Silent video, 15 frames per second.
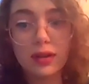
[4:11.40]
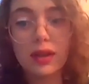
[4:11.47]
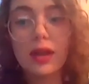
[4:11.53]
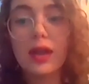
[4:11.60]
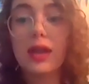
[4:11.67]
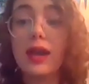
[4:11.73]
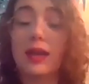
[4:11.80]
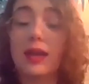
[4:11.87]

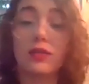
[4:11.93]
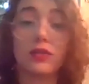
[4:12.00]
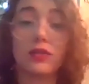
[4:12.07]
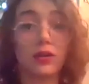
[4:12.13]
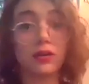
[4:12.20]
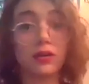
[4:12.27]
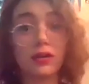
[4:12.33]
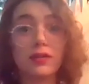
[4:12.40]
It's
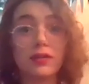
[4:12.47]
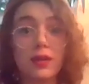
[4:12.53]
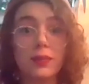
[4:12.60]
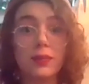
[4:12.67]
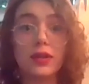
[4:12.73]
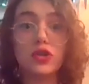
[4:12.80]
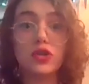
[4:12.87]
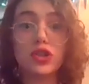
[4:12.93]
certainly something
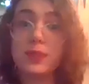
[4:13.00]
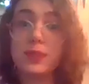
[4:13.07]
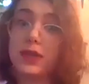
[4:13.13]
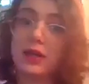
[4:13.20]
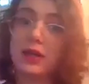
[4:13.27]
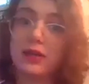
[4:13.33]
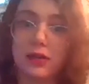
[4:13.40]
you should be concerned